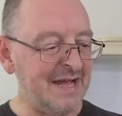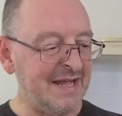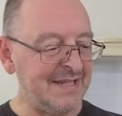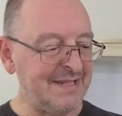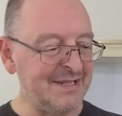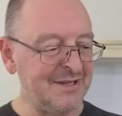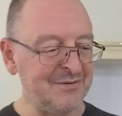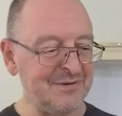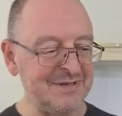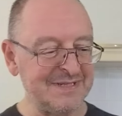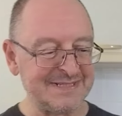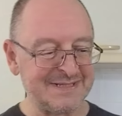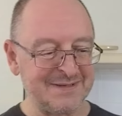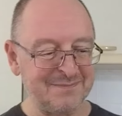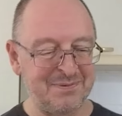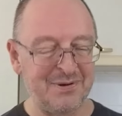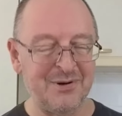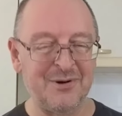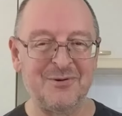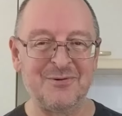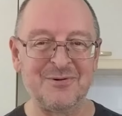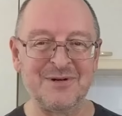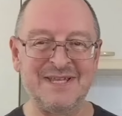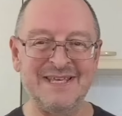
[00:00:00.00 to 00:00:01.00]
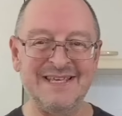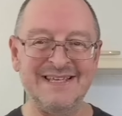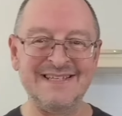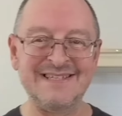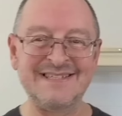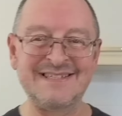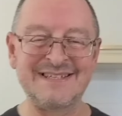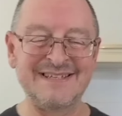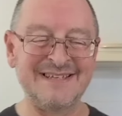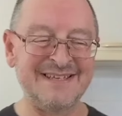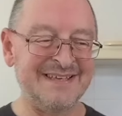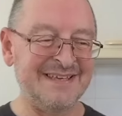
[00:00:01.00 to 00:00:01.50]
Lewis
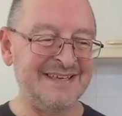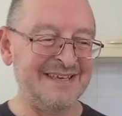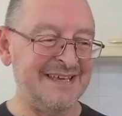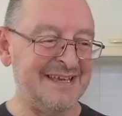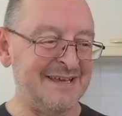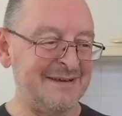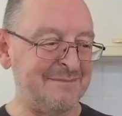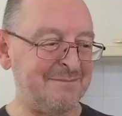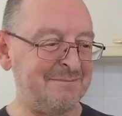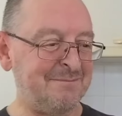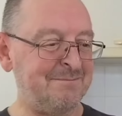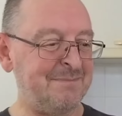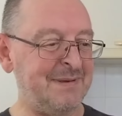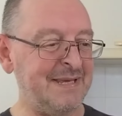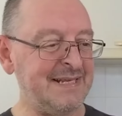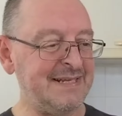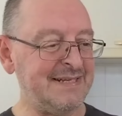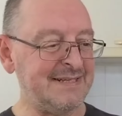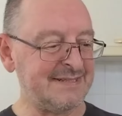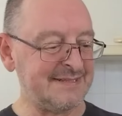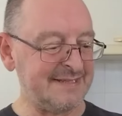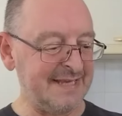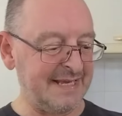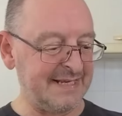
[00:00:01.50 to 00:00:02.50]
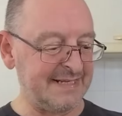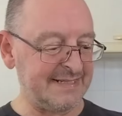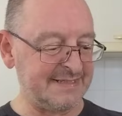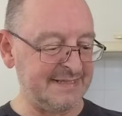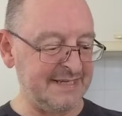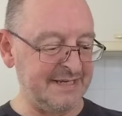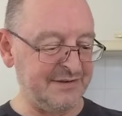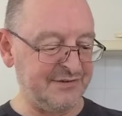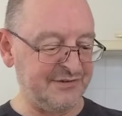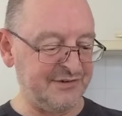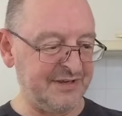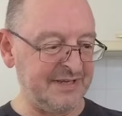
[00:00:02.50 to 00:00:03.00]
Capaldi's Big
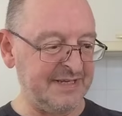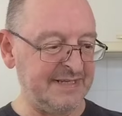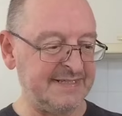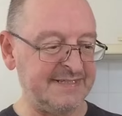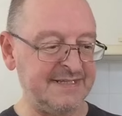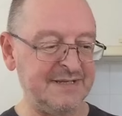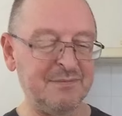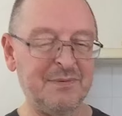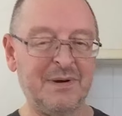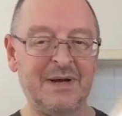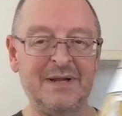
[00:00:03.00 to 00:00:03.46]
Sexy Cheesy